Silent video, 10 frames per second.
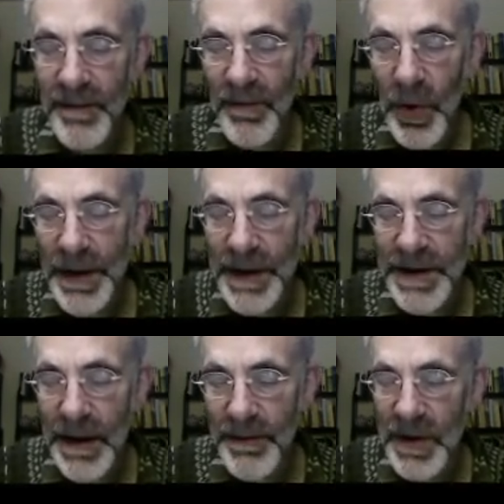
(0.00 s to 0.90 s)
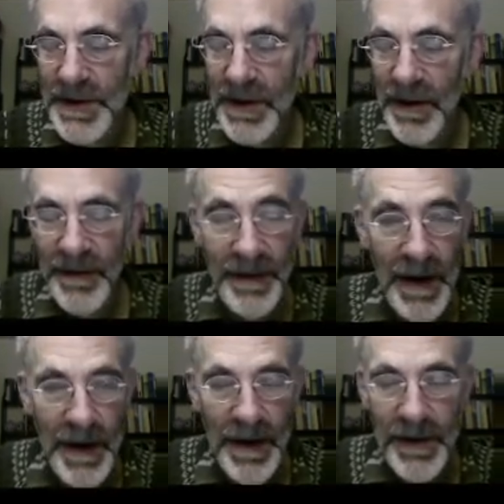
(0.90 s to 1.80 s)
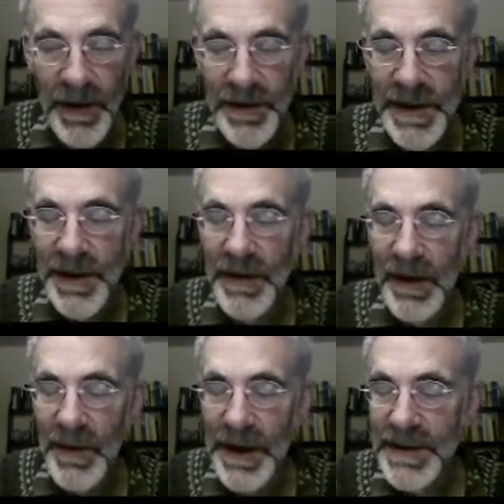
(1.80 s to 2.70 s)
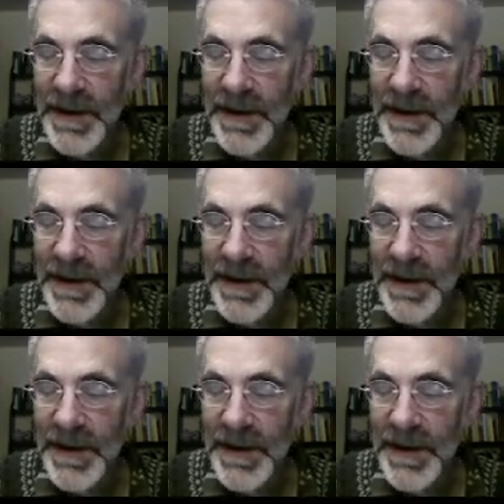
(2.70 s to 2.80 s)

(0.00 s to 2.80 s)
more examples of Noetherian rings.